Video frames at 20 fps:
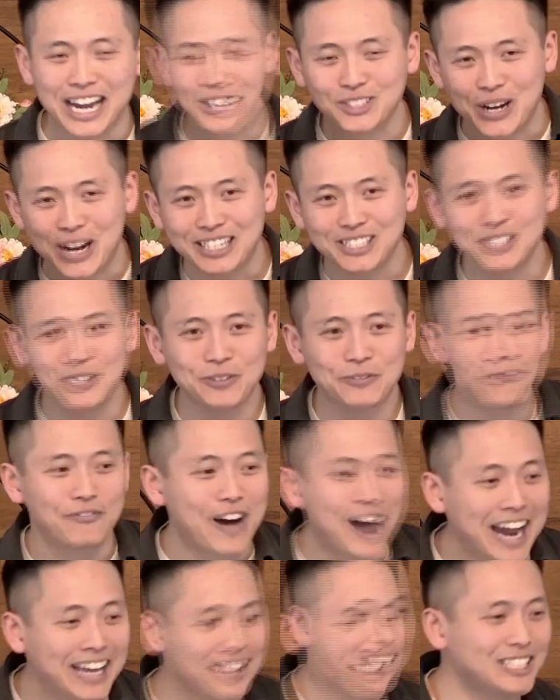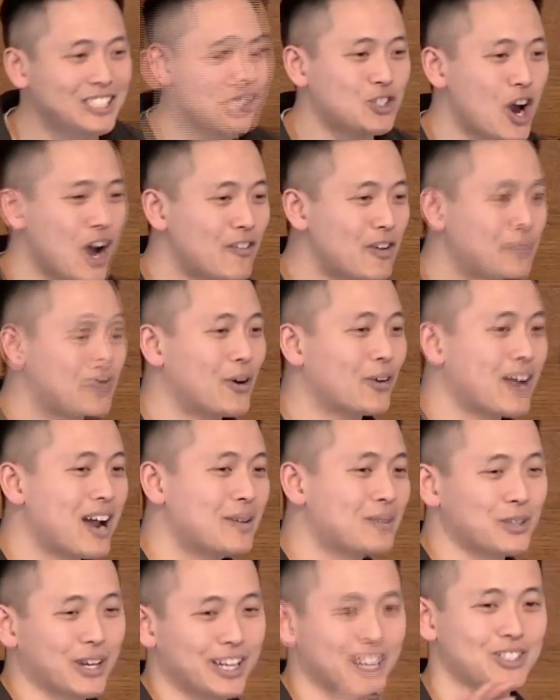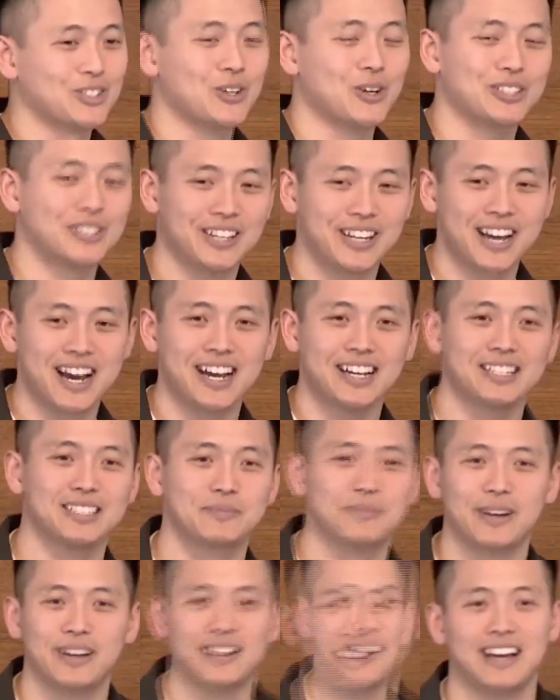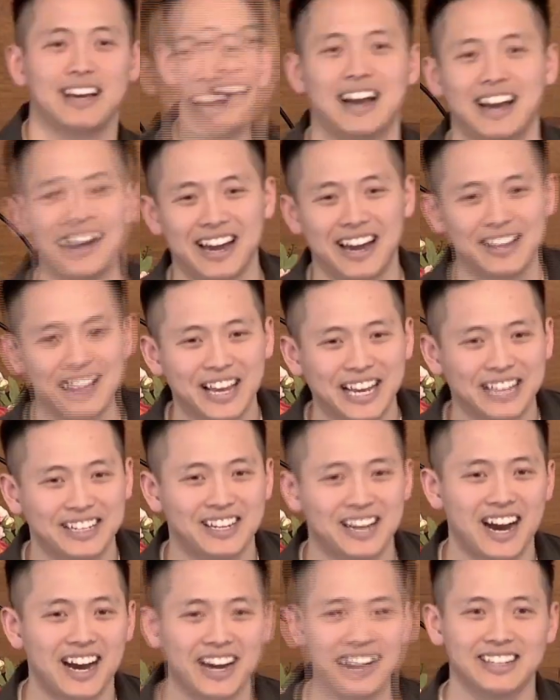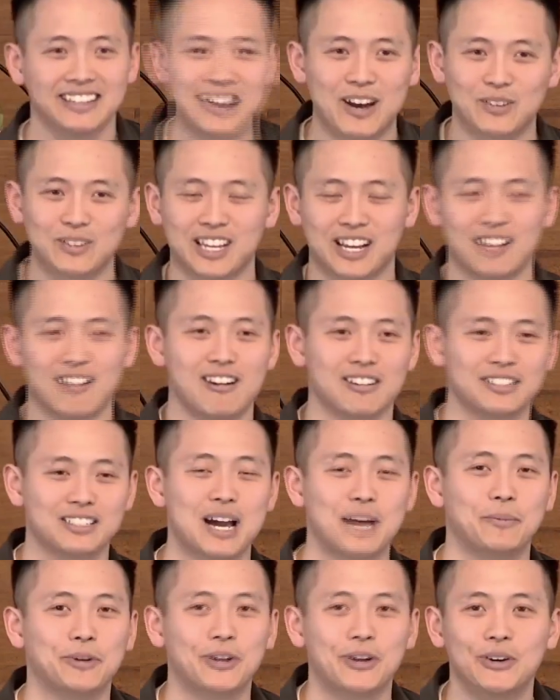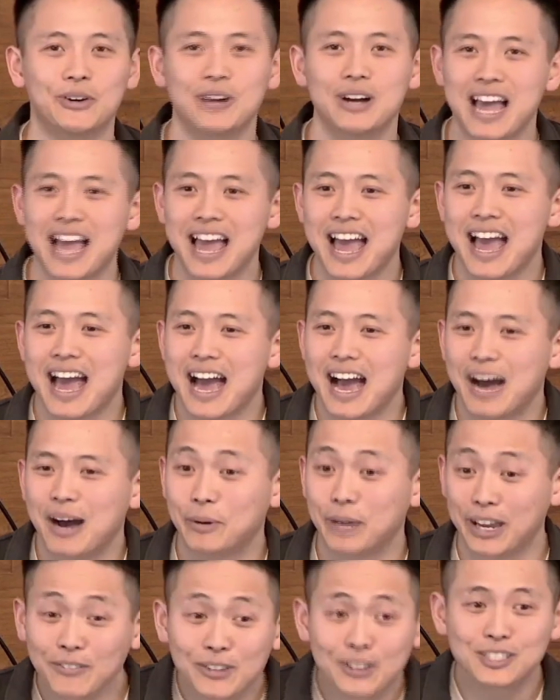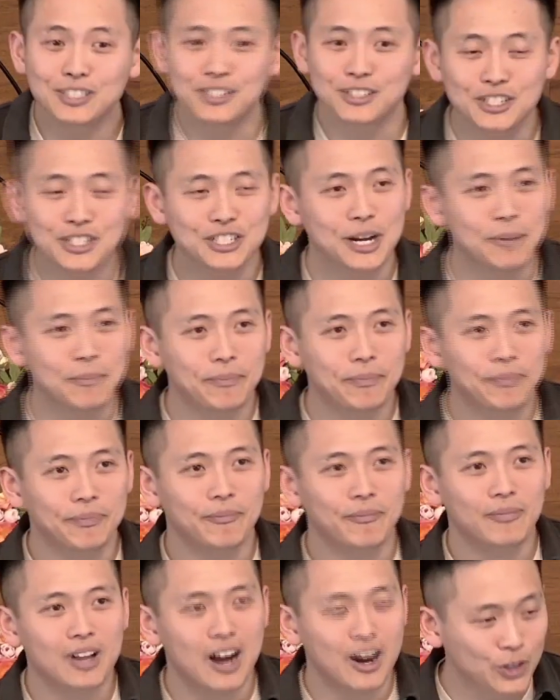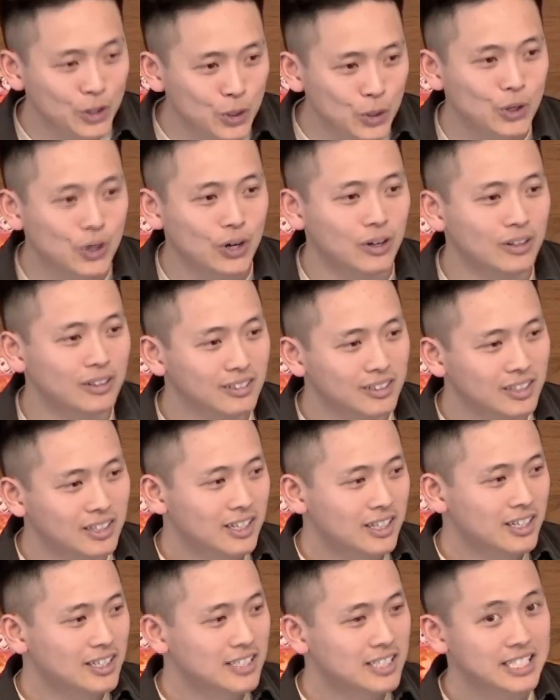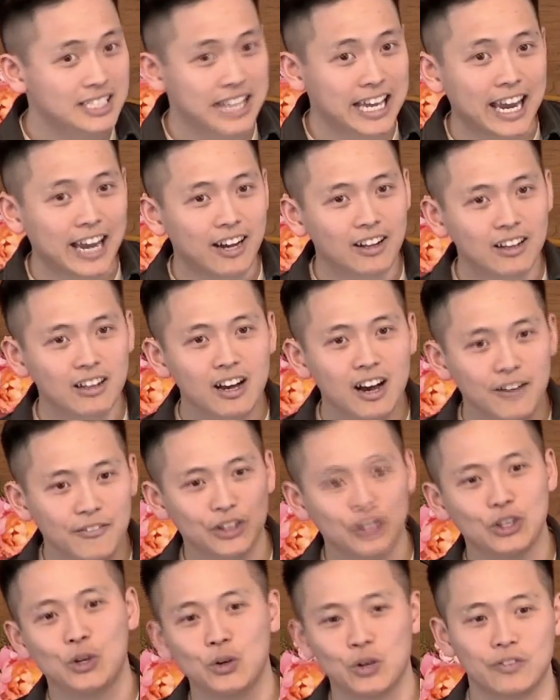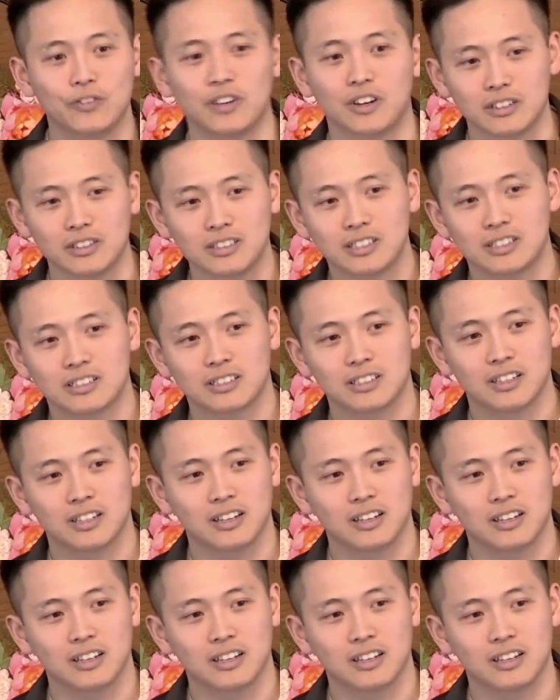tried to find this Java program so I can show it to you guys, but I think it died. That was like a long time ago. But if you search up on Google, scale of the universe,